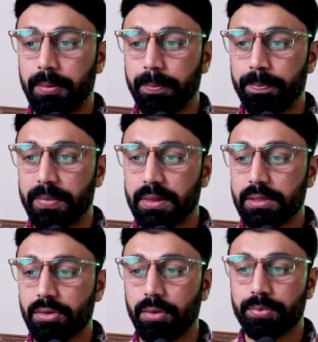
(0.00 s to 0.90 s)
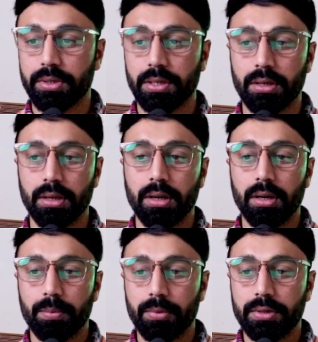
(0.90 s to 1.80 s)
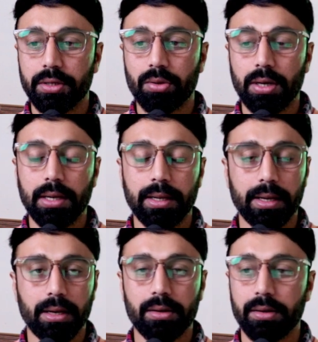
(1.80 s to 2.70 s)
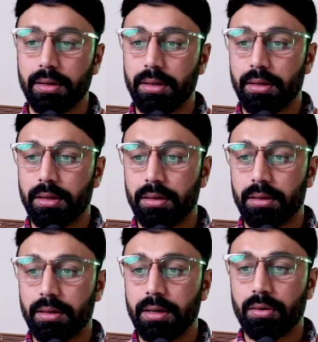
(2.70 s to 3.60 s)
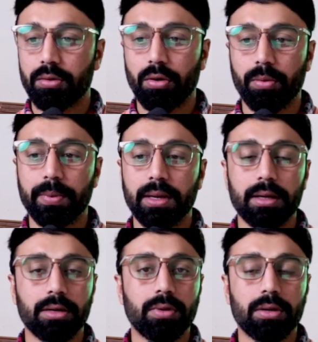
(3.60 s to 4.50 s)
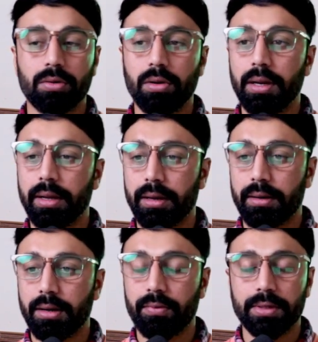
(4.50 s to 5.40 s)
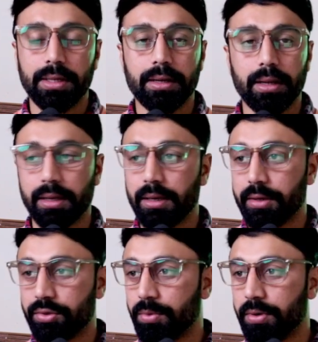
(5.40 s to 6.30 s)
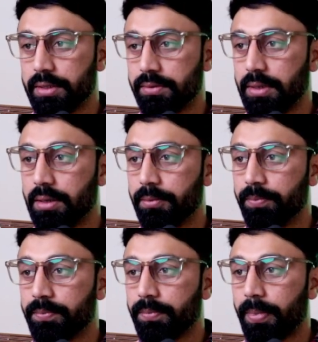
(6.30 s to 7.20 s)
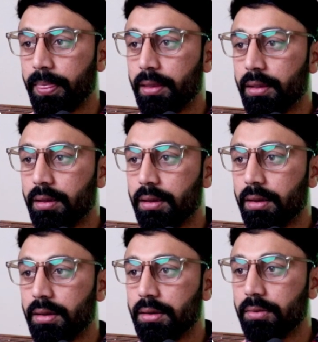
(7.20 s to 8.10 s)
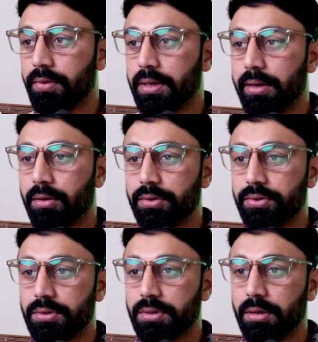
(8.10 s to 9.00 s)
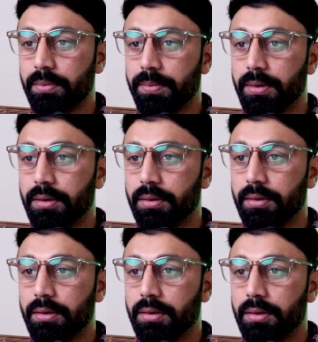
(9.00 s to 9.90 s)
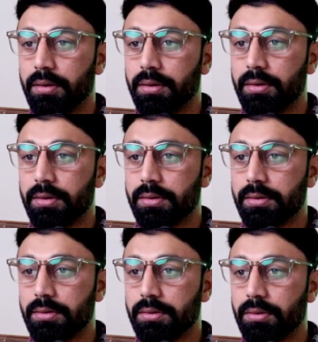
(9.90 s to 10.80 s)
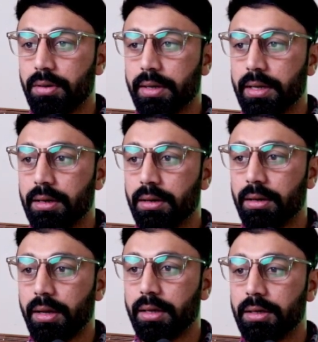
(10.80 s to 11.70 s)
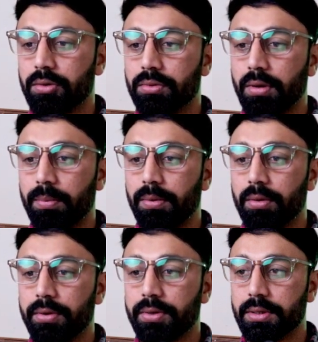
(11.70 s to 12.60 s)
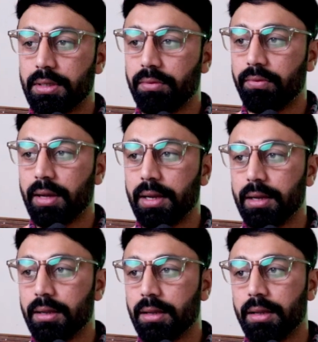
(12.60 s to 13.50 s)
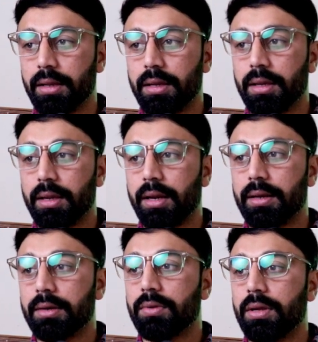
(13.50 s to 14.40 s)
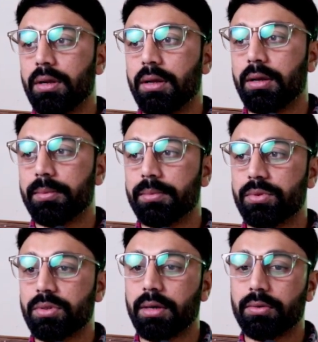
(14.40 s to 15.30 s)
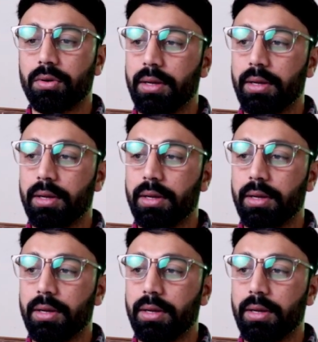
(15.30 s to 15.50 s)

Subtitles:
this option, put the URL here, click on OP, and it will crawl, and after that I can export as well. And if I click on SERP, so again I need to upload the file and it will start crawling.